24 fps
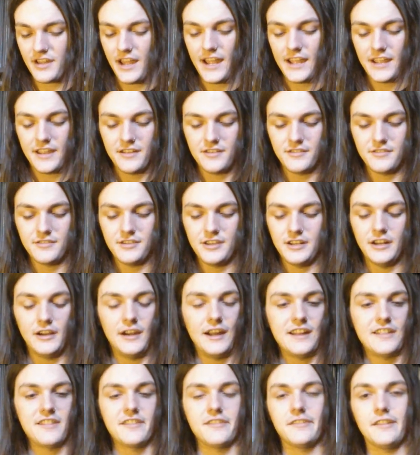I, you know,
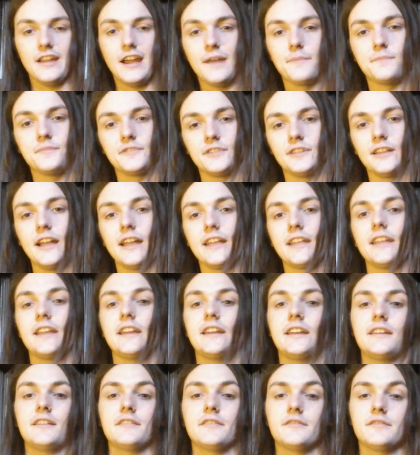I stopped
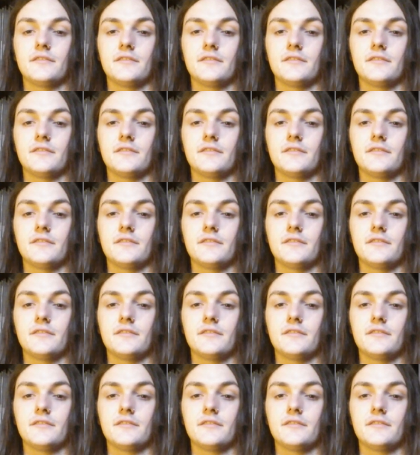liking